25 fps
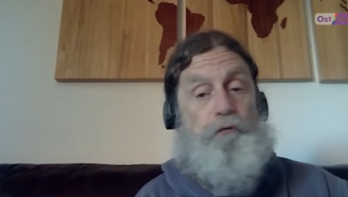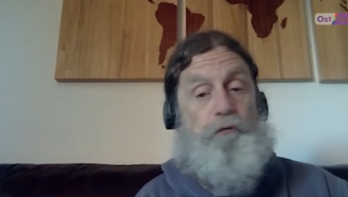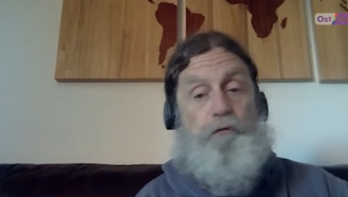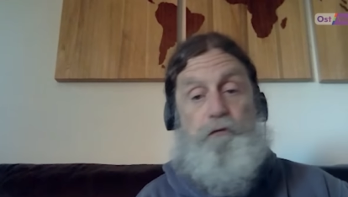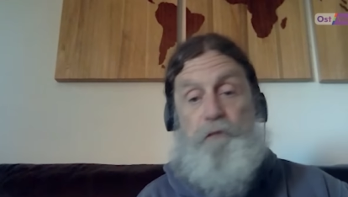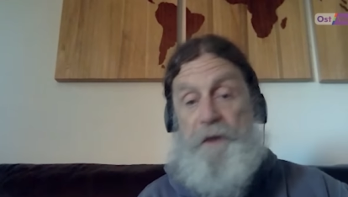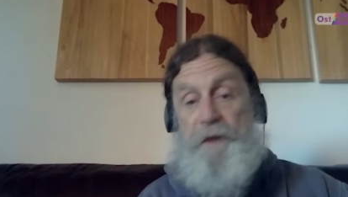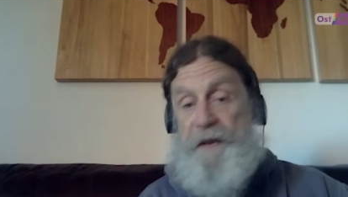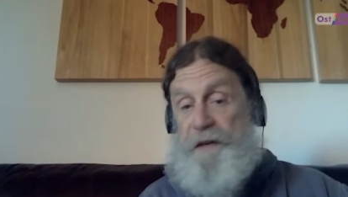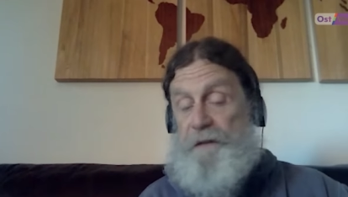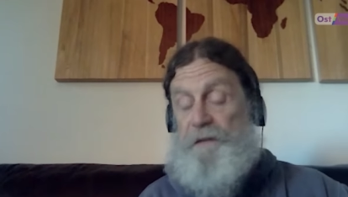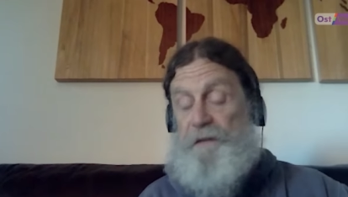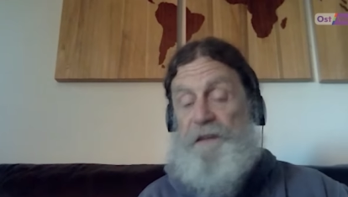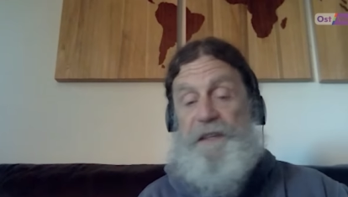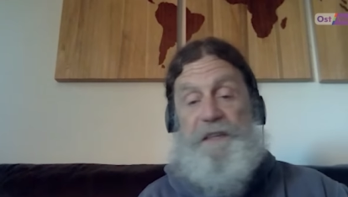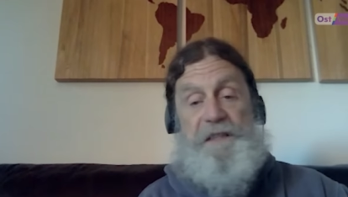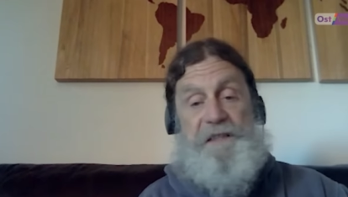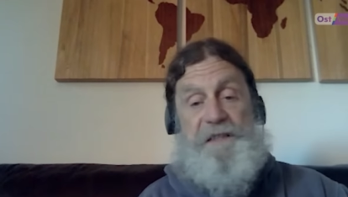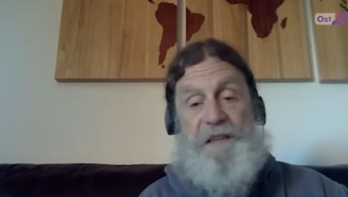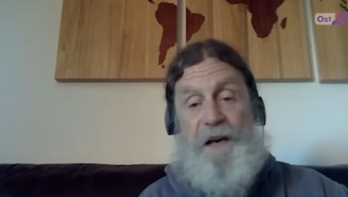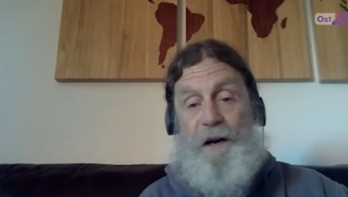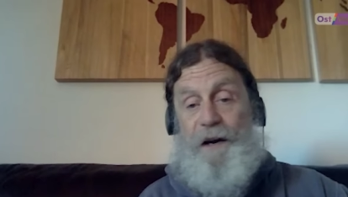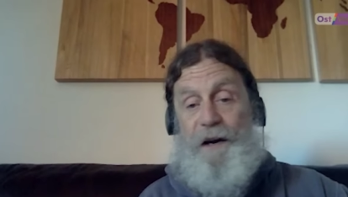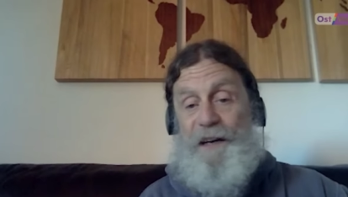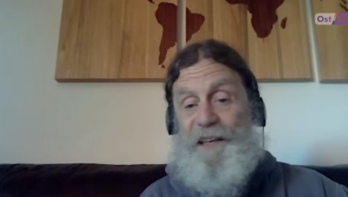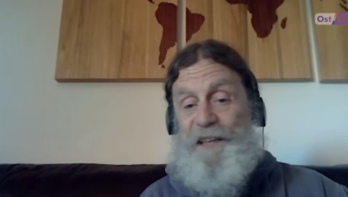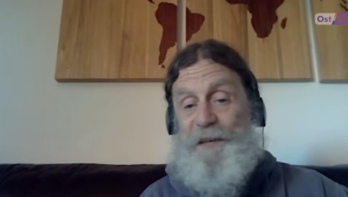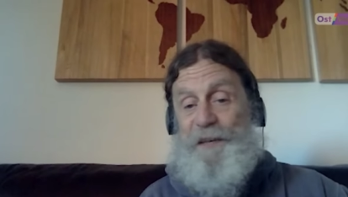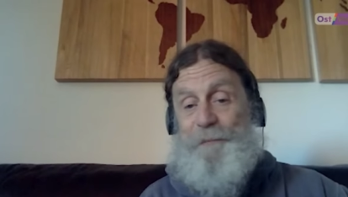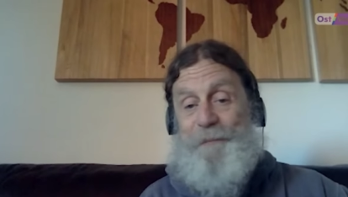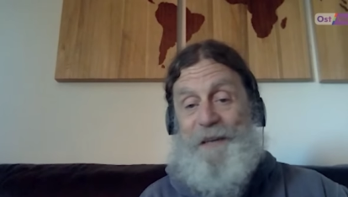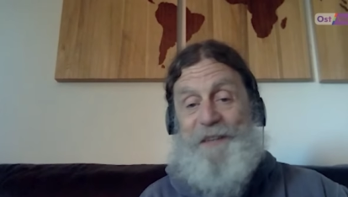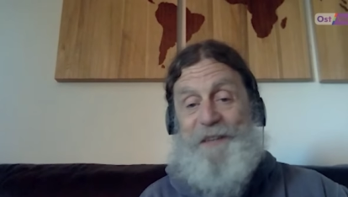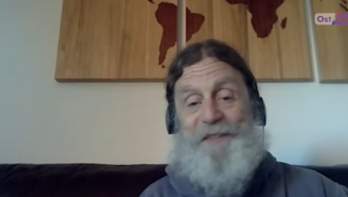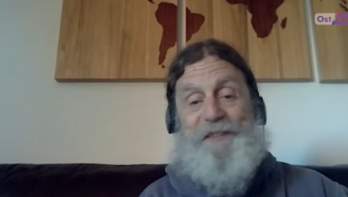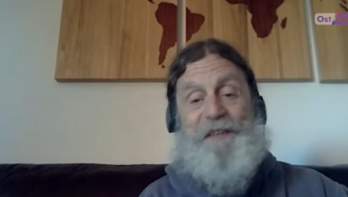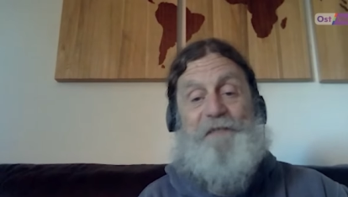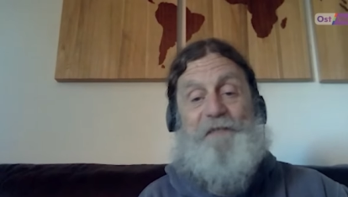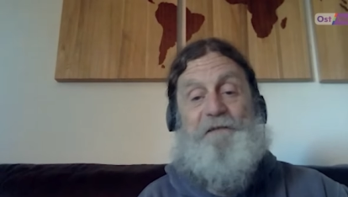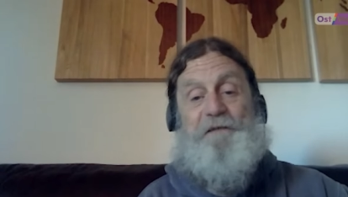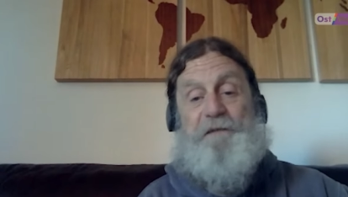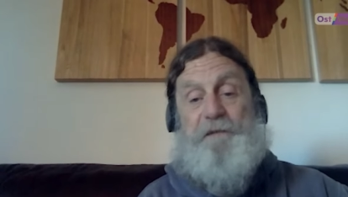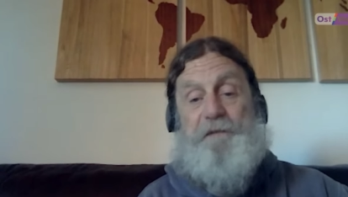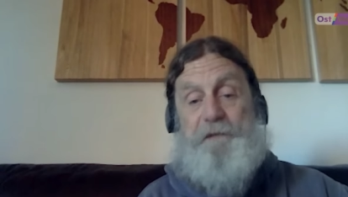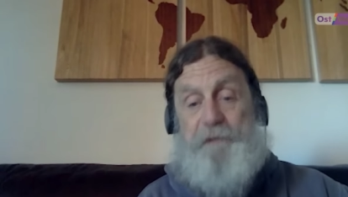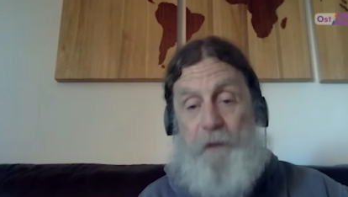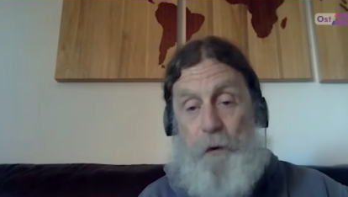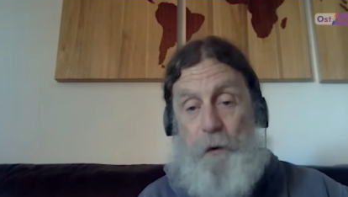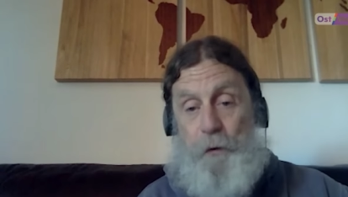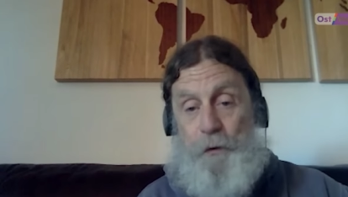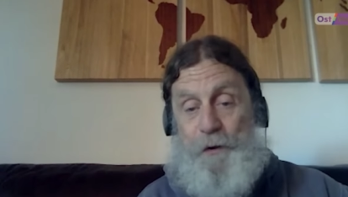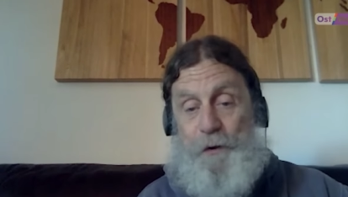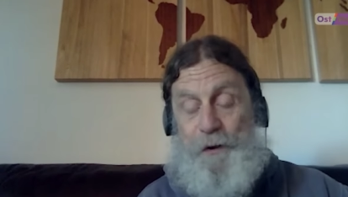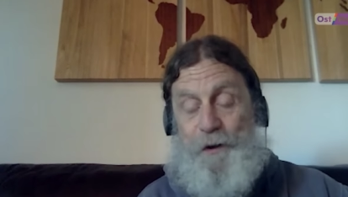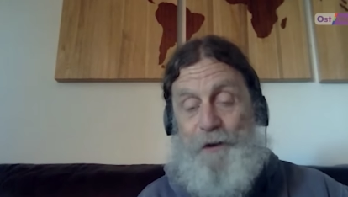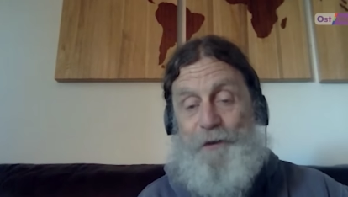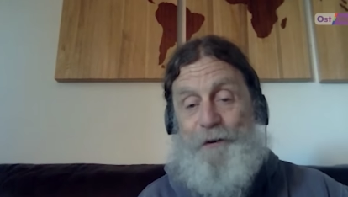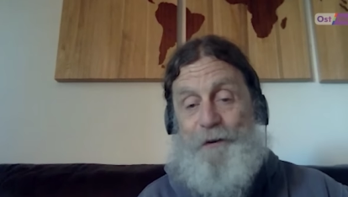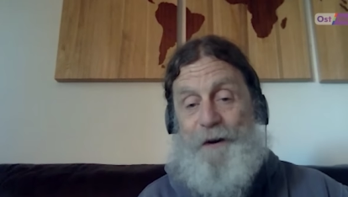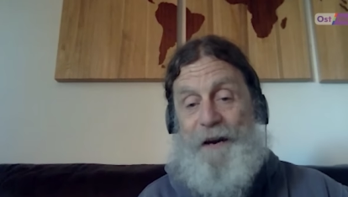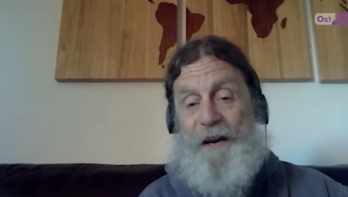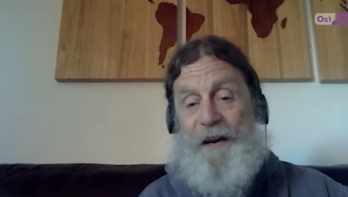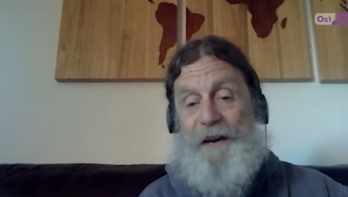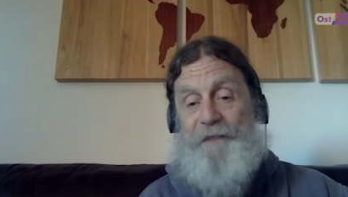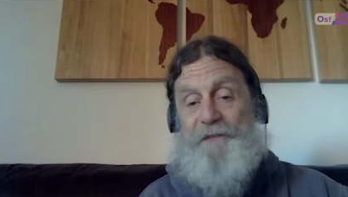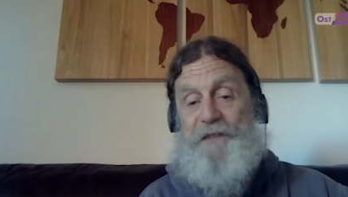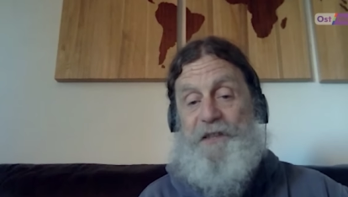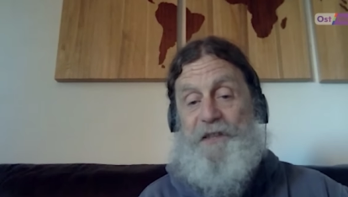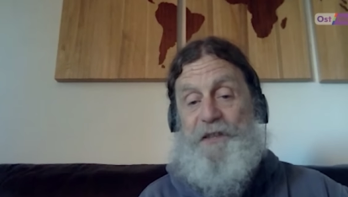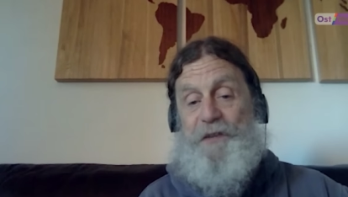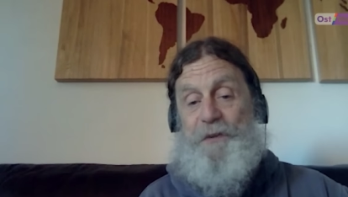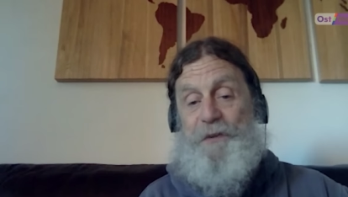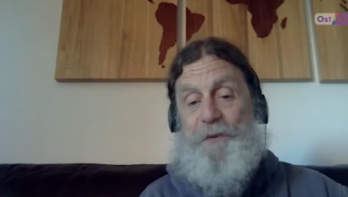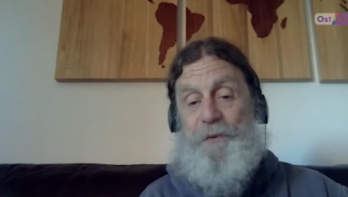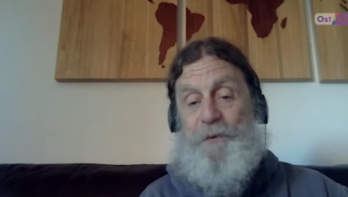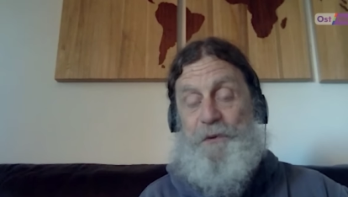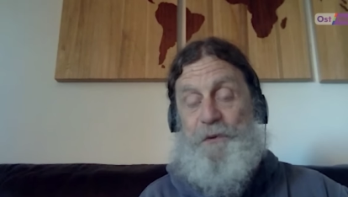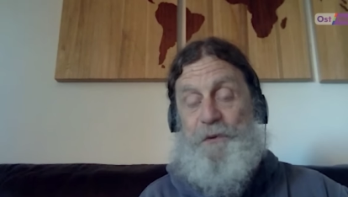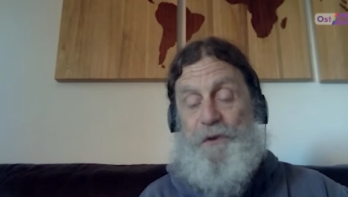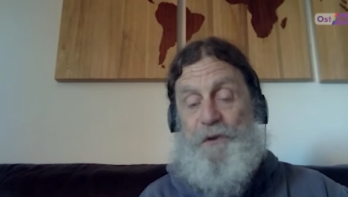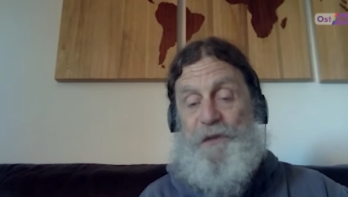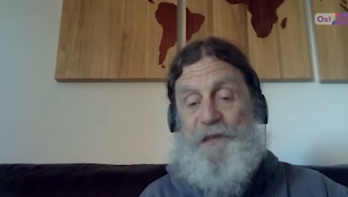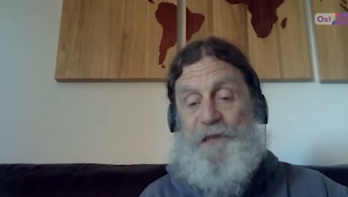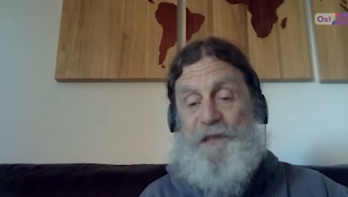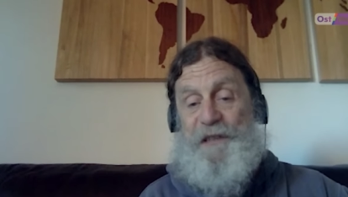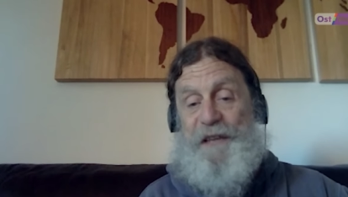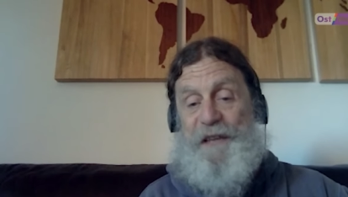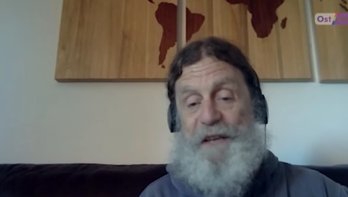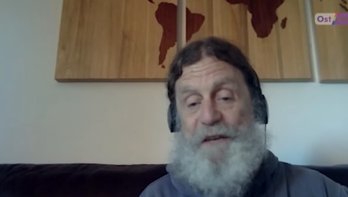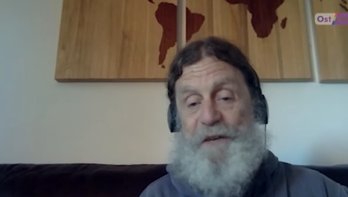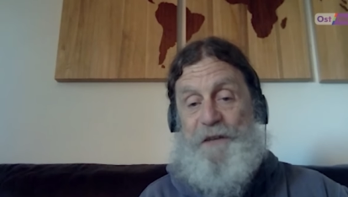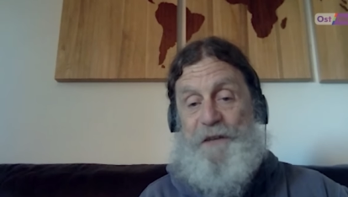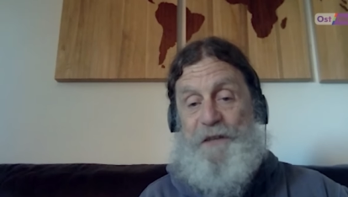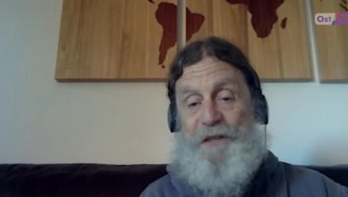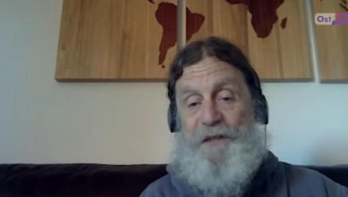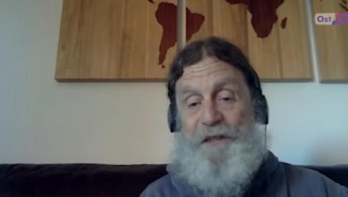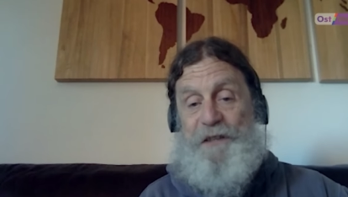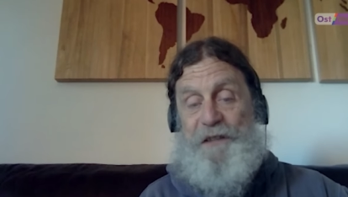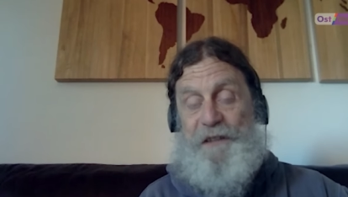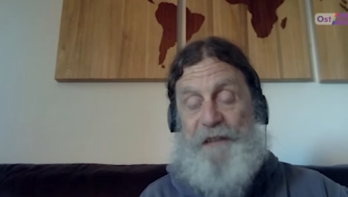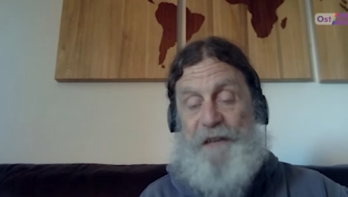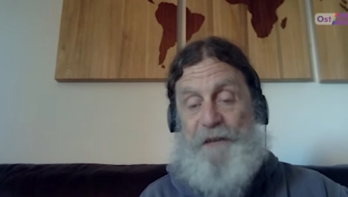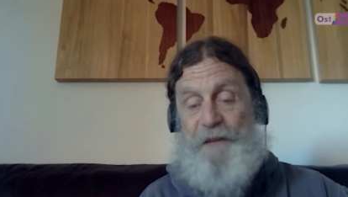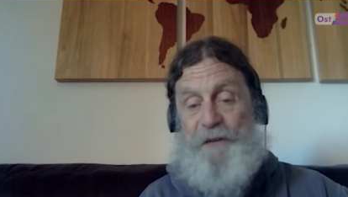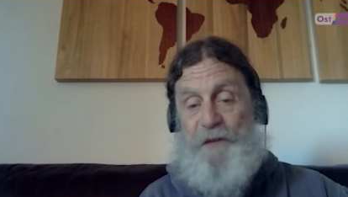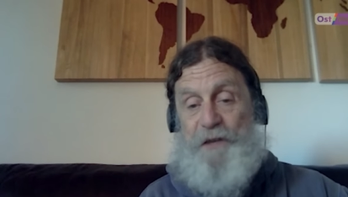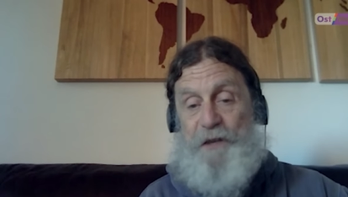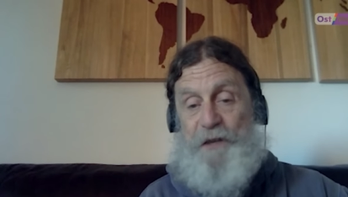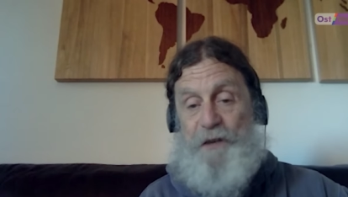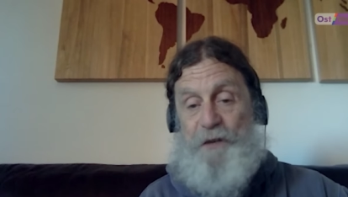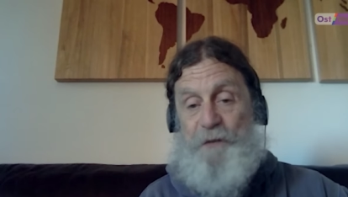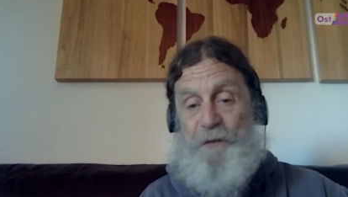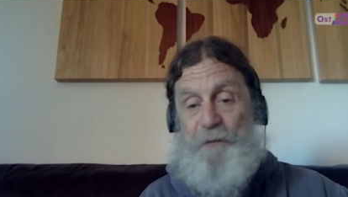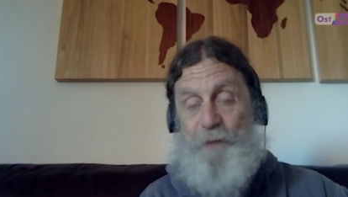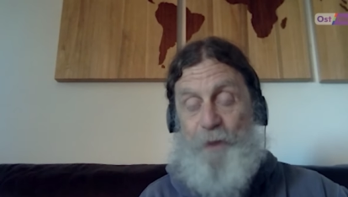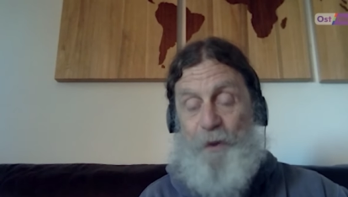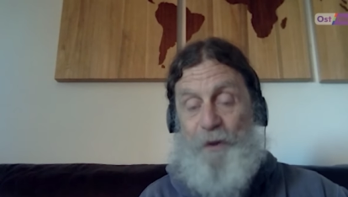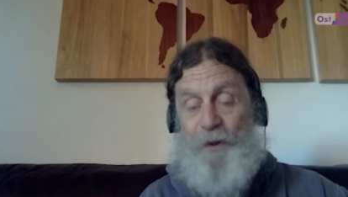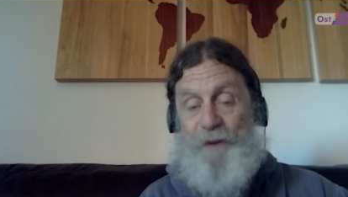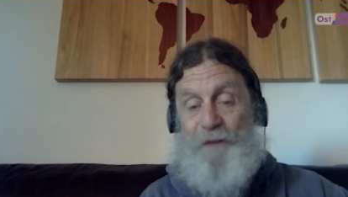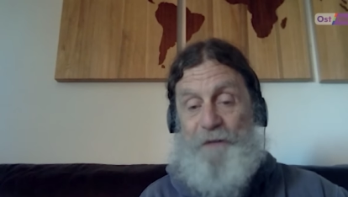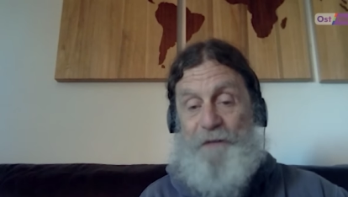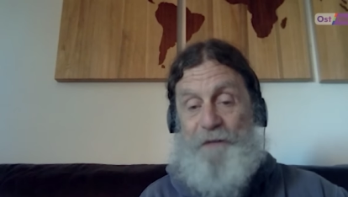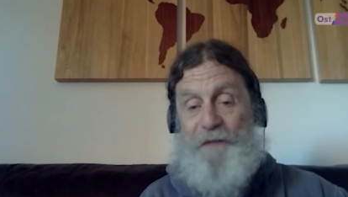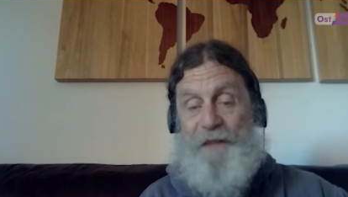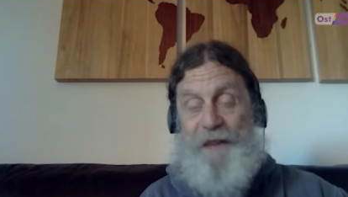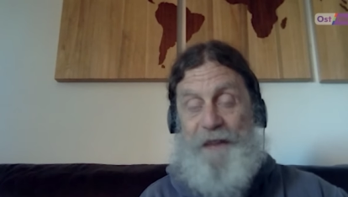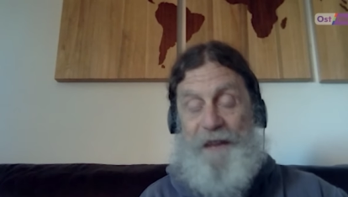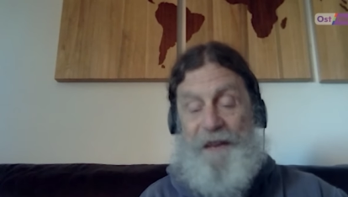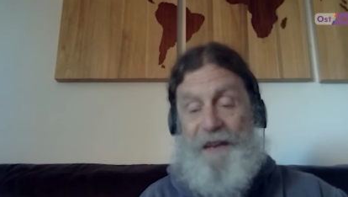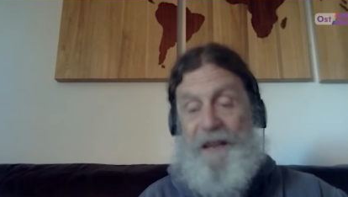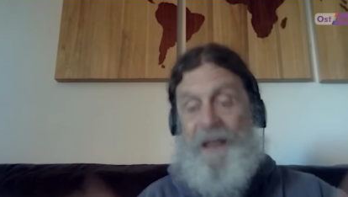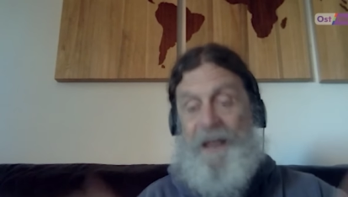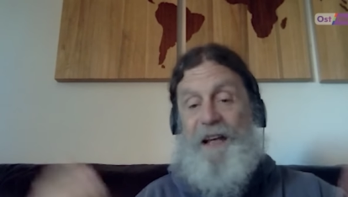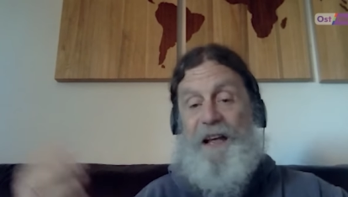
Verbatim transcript: really documented photographs, soldiers' letters, letters home, all of that.